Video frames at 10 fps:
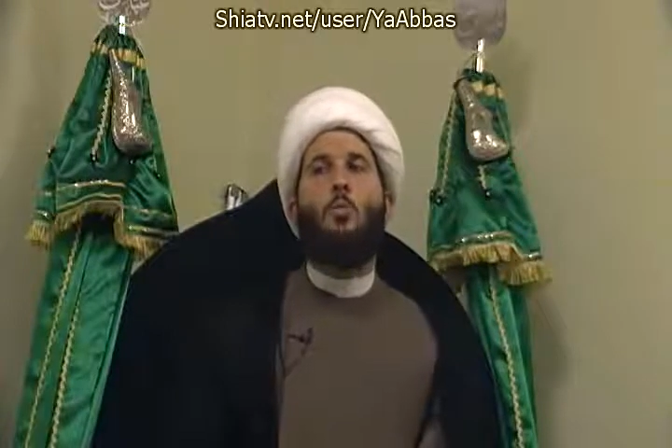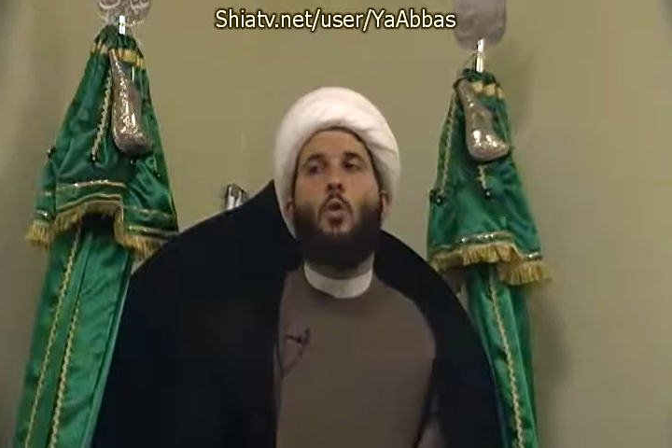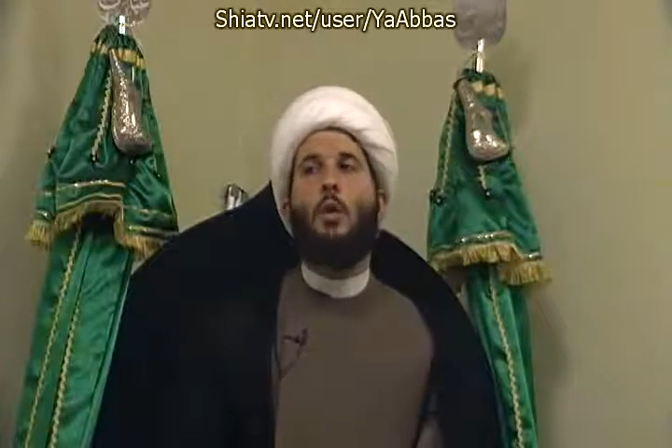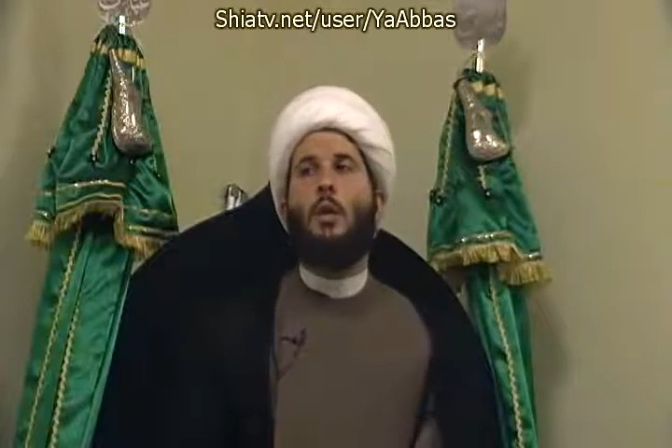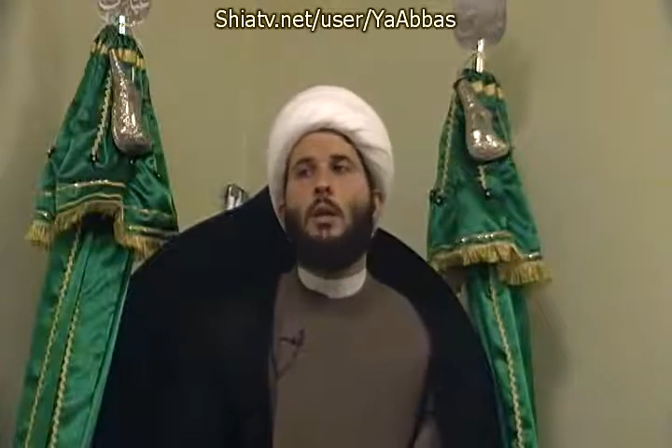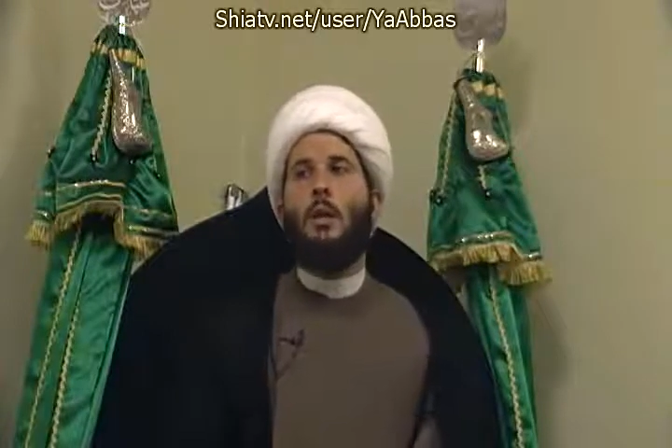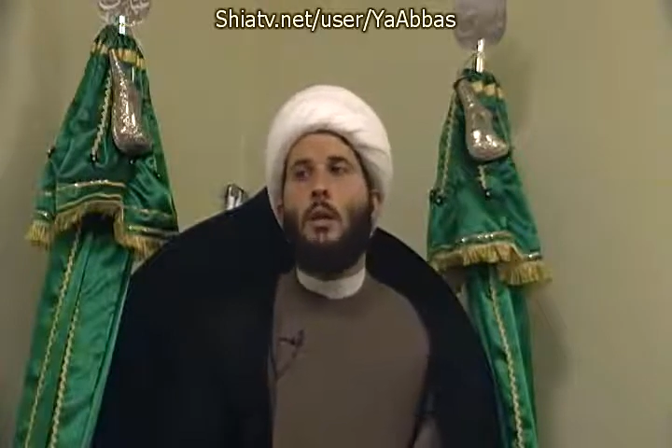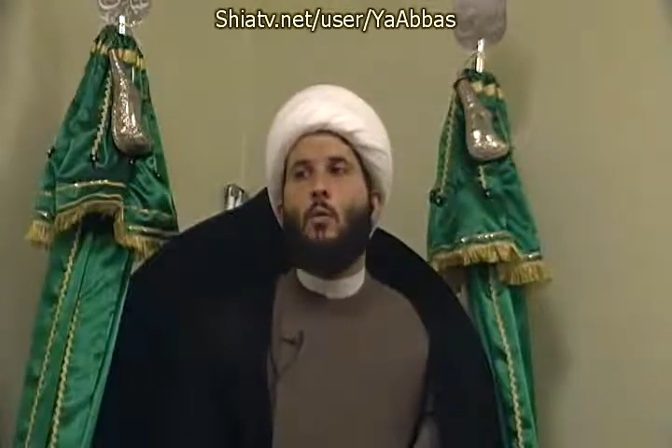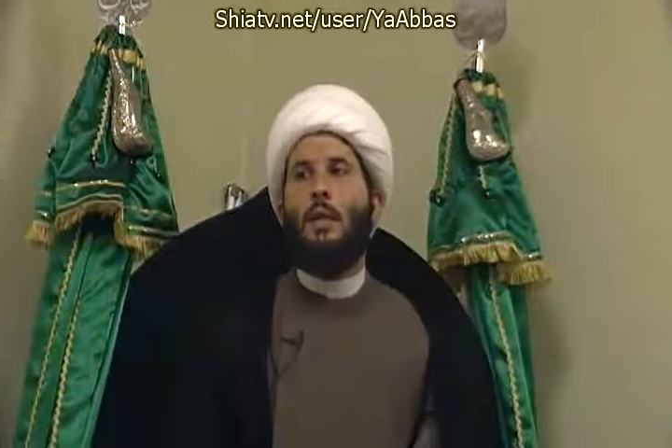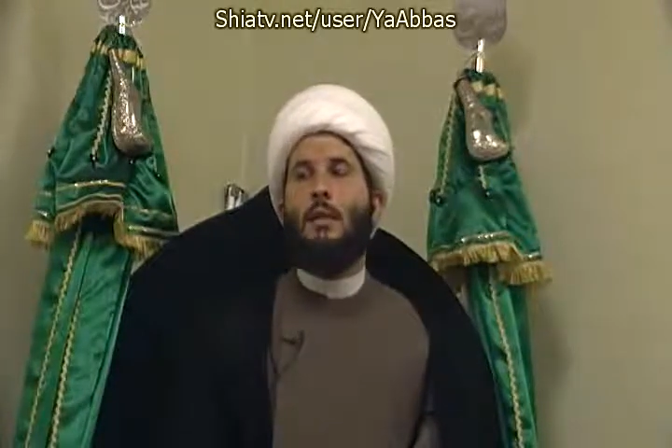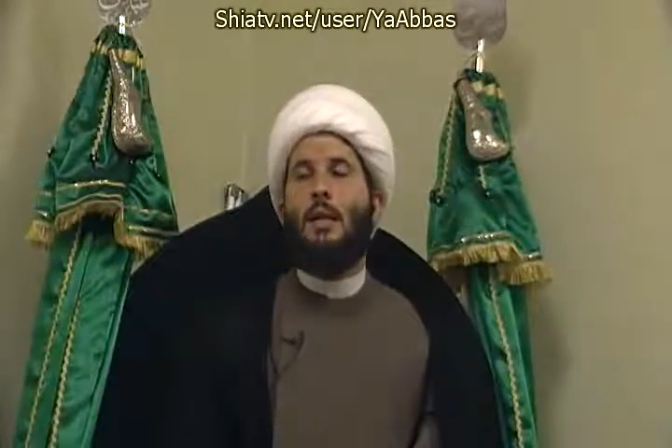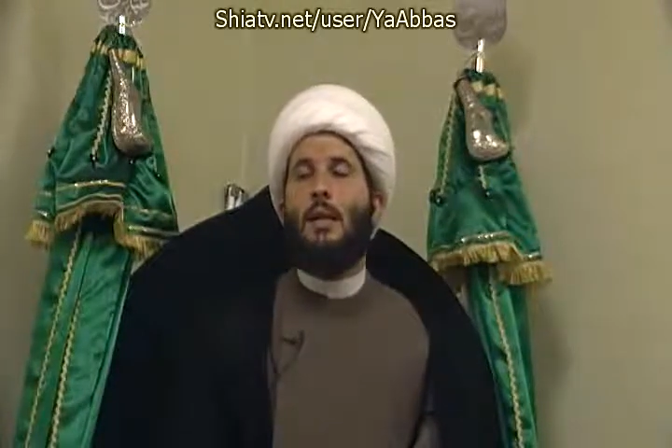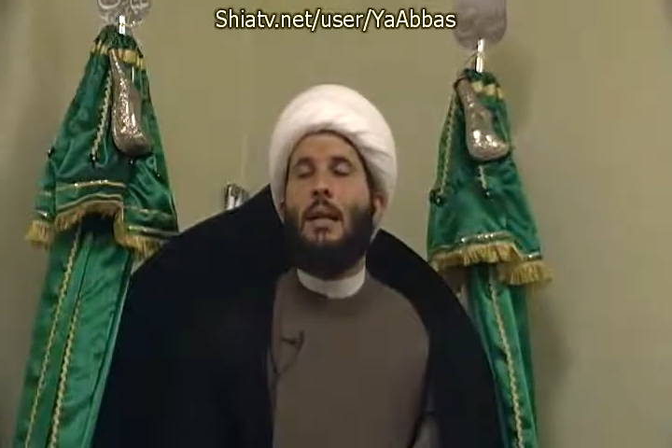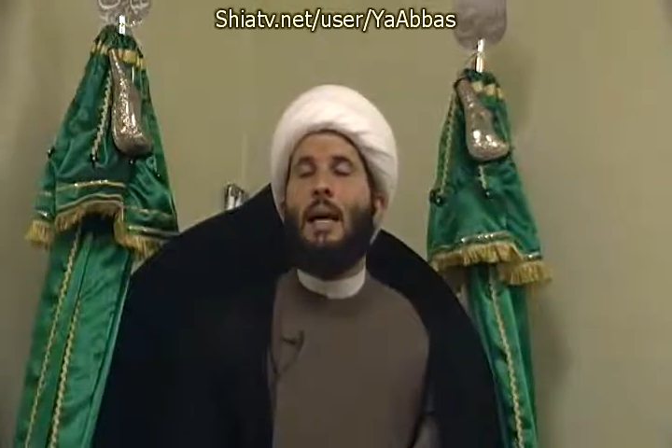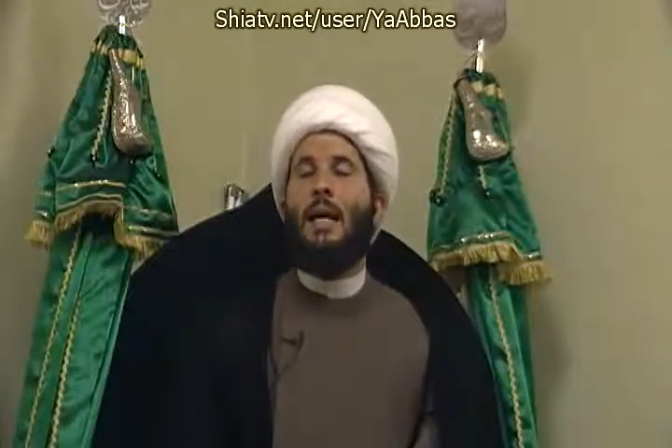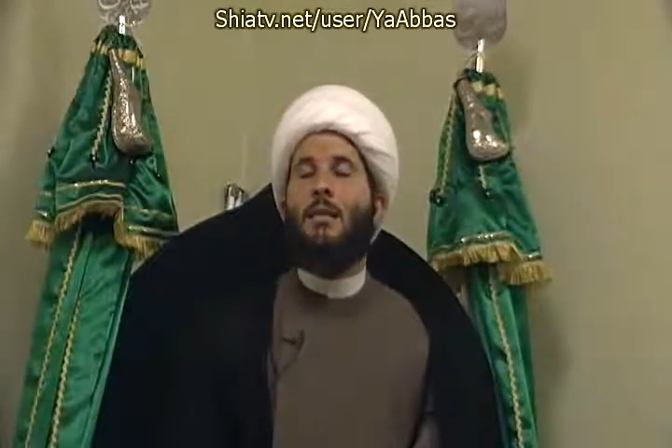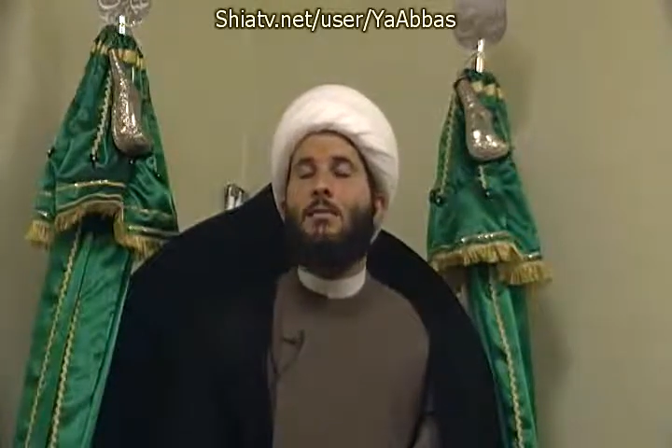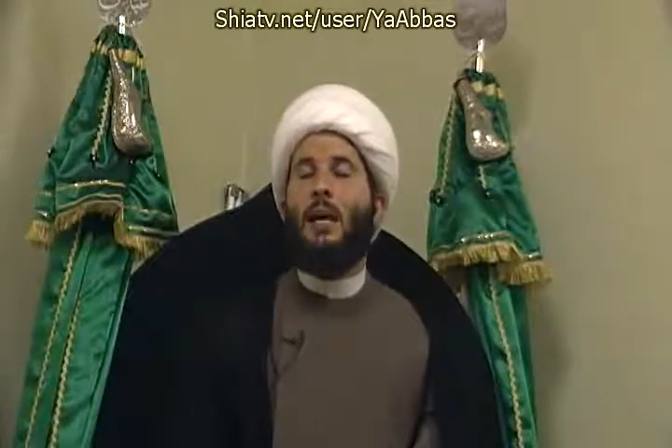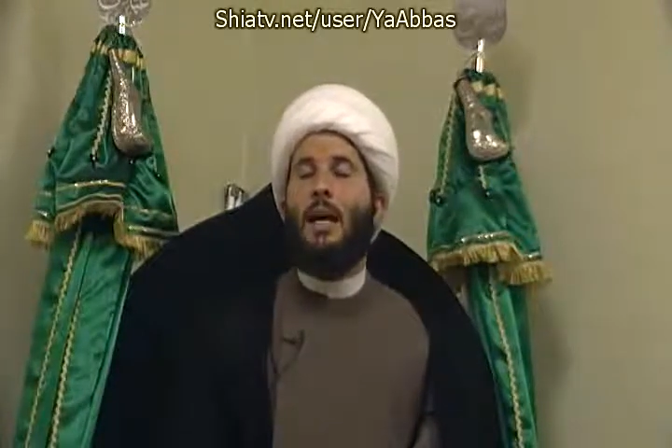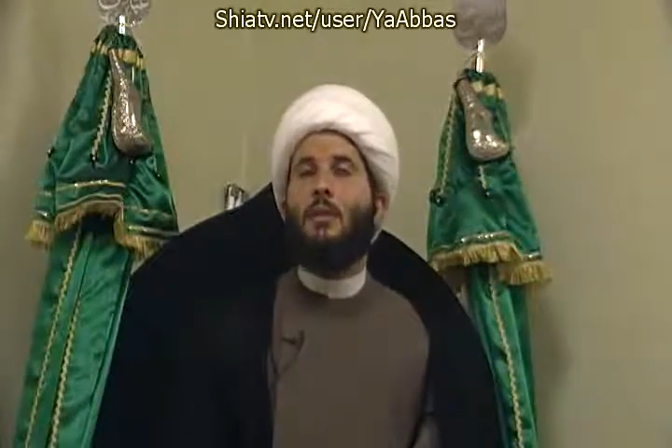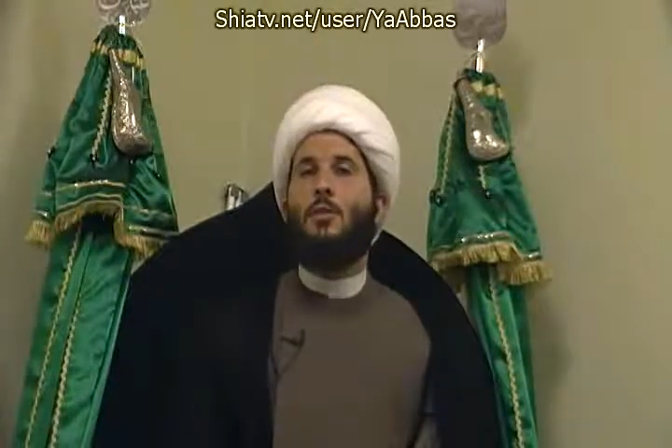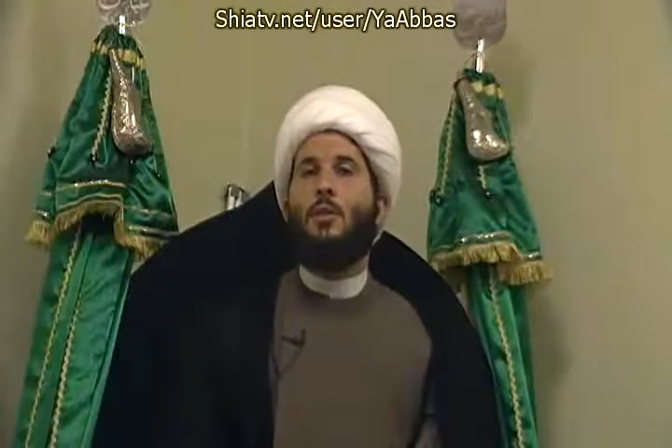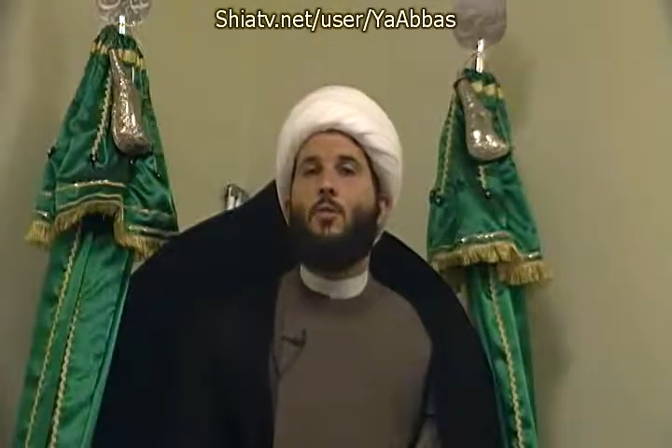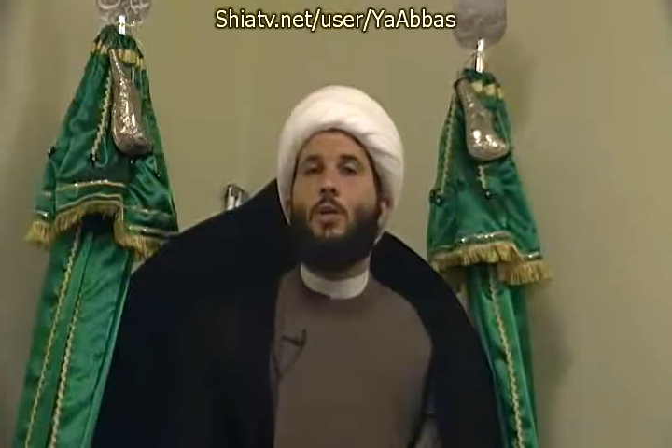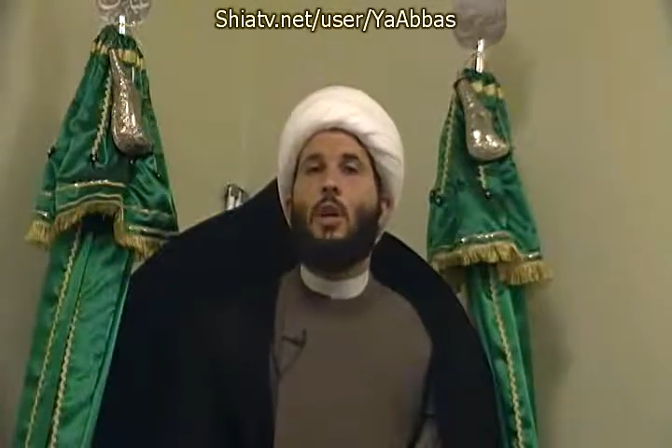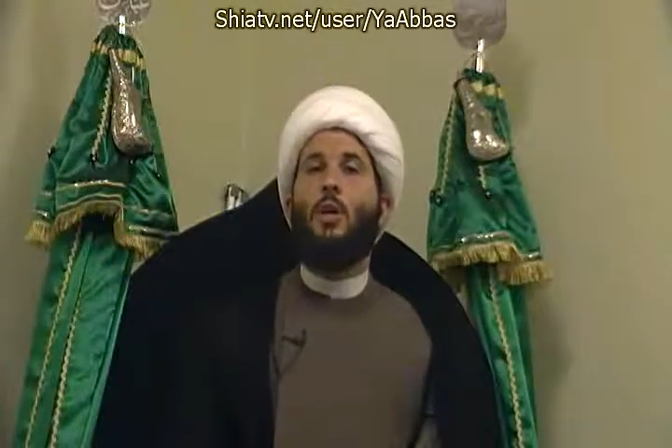It's important that we take advantage,